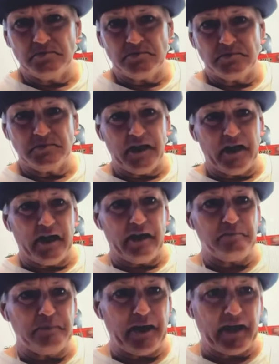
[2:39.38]
Yeah,
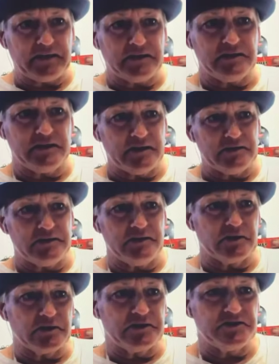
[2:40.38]
back in the
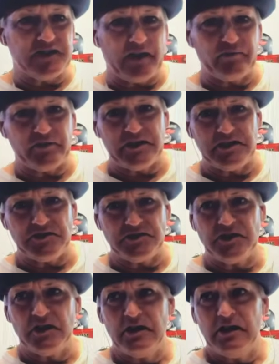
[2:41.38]
early 70s,
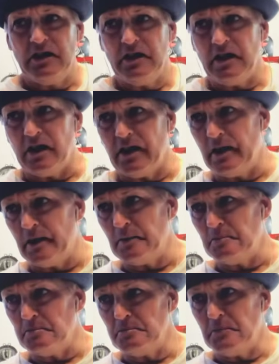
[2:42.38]

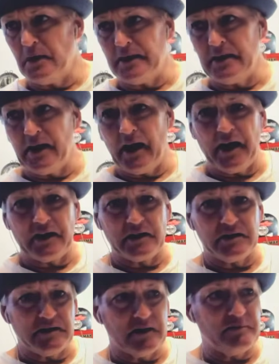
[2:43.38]
I had
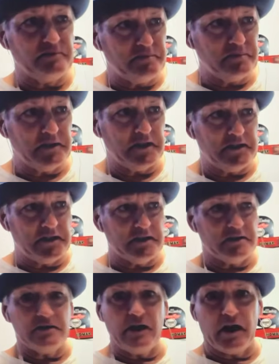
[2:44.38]
a
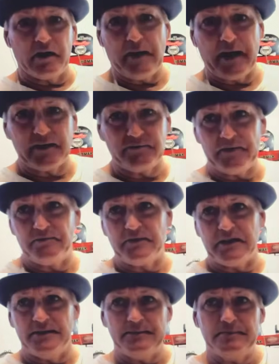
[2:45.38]
Indian automatic
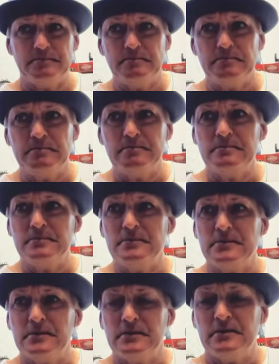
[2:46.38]
50.
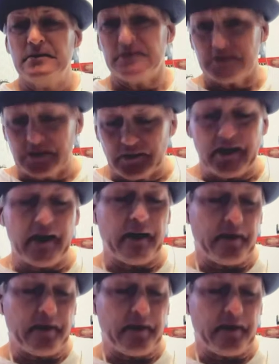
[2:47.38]
So, yeah.